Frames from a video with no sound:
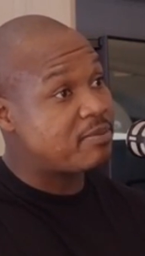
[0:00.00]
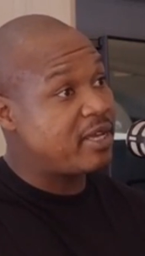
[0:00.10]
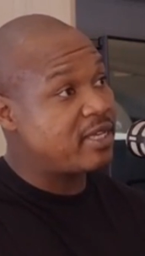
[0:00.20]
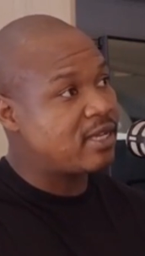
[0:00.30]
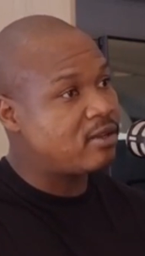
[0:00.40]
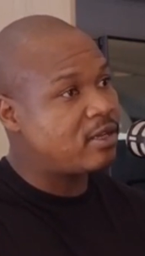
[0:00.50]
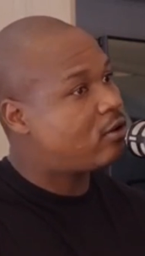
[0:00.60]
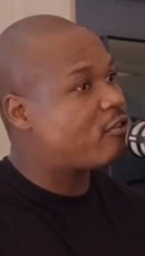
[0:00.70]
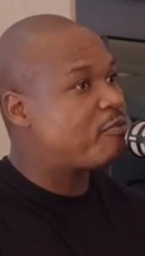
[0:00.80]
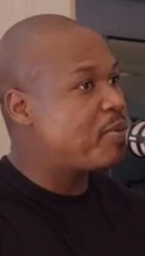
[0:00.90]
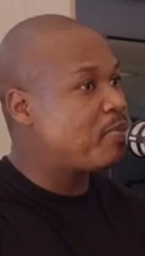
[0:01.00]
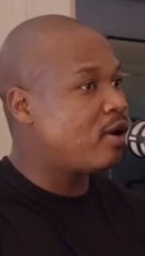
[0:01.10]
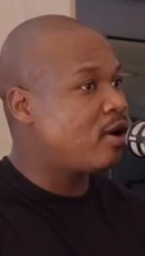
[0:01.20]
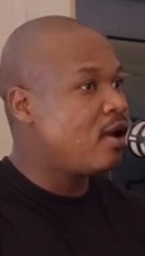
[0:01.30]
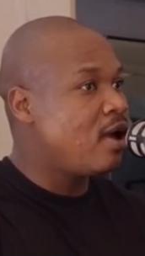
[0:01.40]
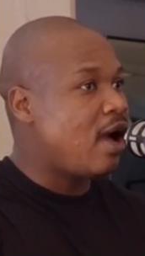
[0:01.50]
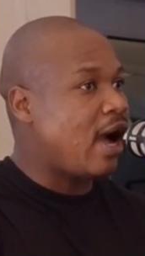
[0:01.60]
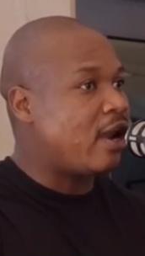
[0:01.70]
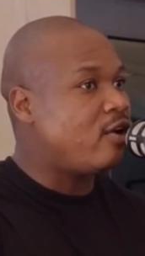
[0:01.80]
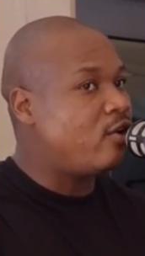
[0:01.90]
as it may sound, a lot of people
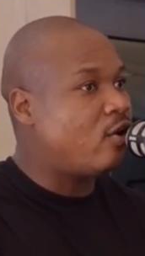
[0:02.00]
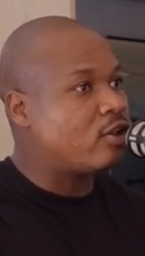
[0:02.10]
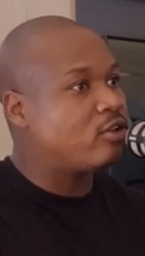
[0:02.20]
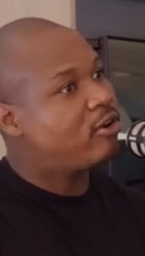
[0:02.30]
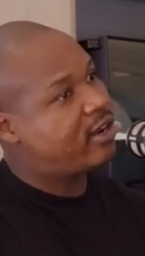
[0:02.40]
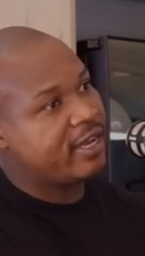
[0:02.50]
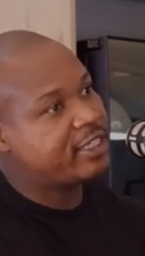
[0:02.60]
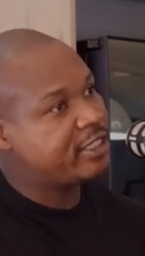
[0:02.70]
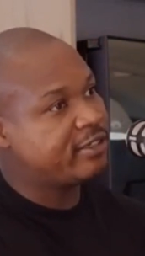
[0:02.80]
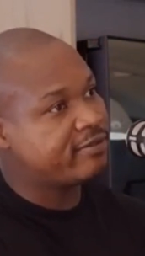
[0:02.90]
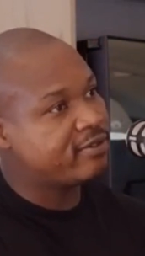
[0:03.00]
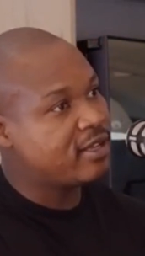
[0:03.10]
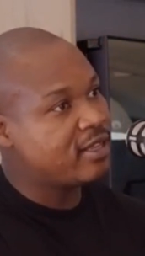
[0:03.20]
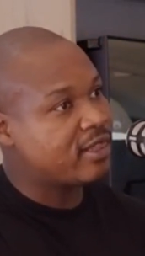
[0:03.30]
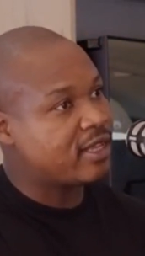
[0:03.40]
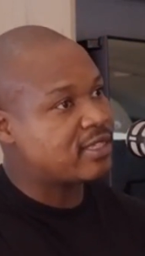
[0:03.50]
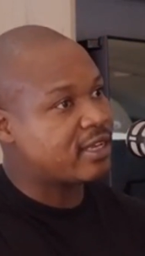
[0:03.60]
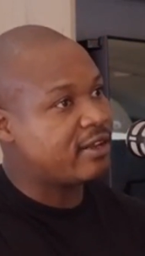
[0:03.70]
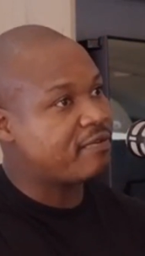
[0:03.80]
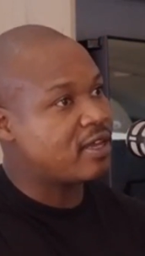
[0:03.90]
are not going to achieve that
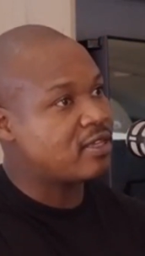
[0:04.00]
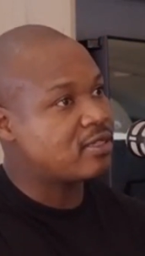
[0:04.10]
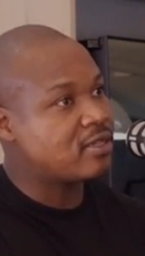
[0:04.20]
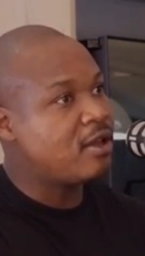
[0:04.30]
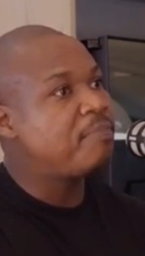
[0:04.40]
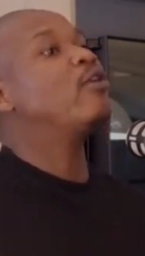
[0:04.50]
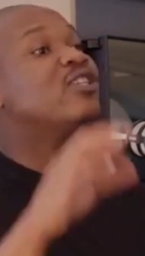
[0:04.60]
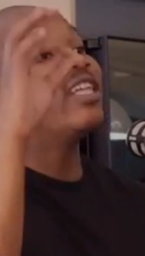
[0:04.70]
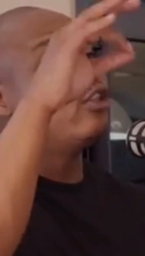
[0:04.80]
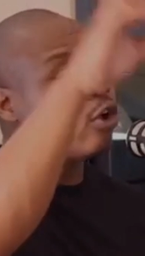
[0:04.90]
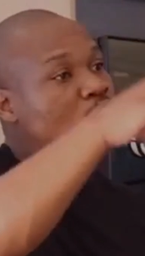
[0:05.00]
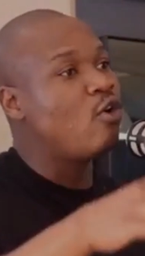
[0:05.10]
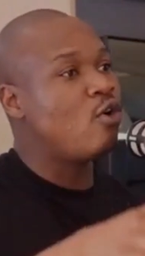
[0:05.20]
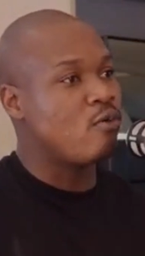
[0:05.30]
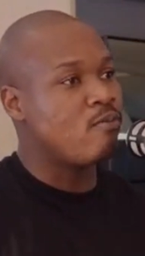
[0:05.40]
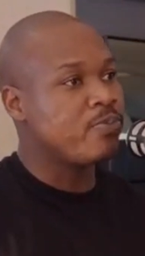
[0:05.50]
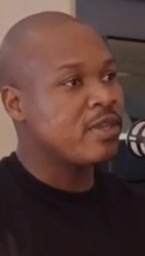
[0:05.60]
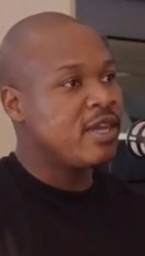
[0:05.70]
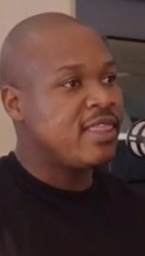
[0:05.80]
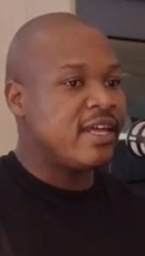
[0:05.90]
significance because they don't know
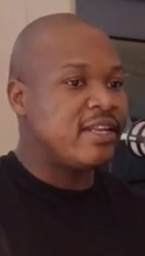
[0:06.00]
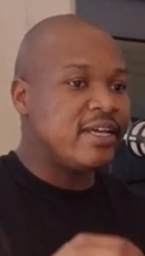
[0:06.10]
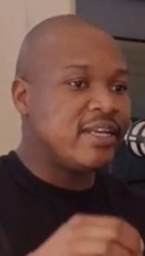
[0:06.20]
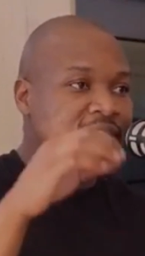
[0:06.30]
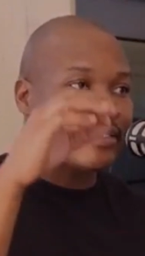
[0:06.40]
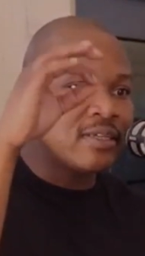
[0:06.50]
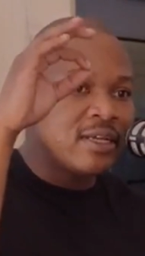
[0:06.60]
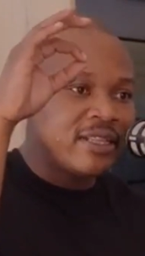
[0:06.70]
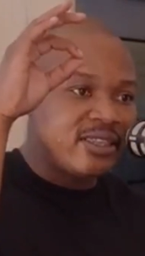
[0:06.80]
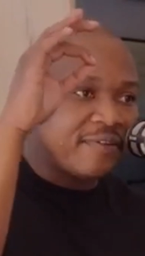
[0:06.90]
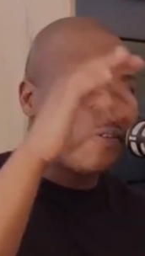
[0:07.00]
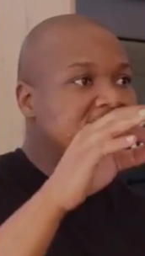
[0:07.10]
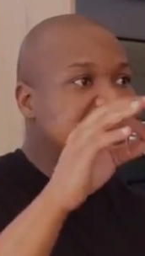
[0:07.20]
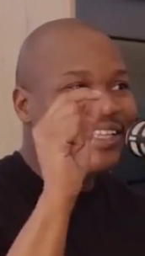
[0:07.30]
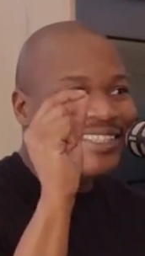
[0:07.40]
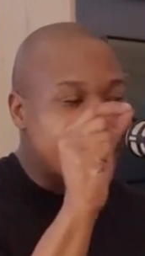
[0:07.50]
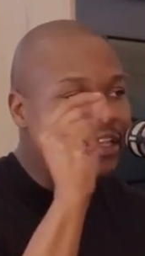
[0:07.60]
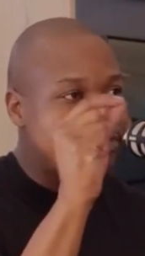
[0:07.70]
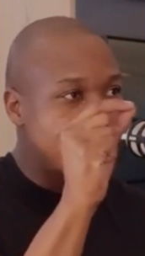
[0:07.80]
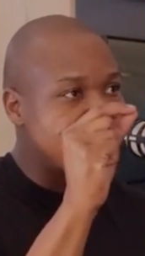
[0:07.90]
that it is definitely
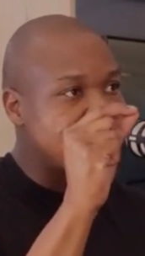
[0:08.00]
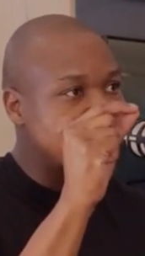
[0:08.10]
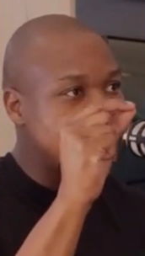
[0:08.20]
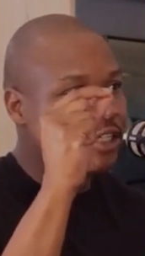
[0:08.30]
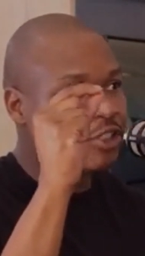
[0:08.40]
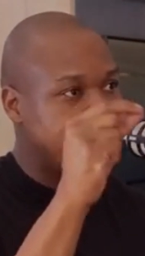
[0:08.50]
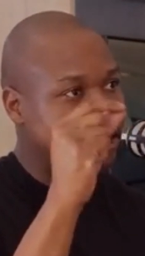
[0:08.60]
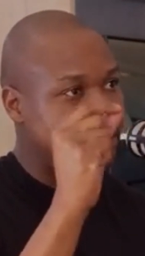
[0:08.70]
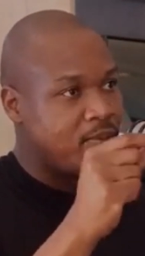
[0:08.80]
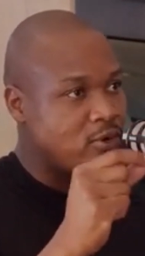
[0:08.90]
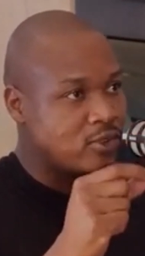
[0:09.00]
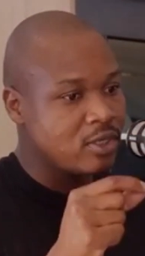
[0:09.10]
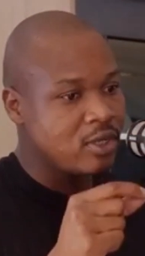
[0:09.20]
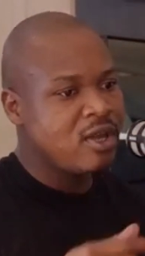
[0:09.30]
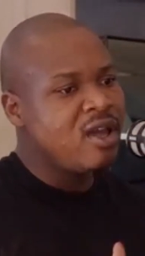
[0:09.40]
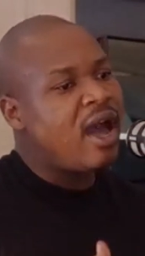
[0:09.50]
tied to the things that you hate the most.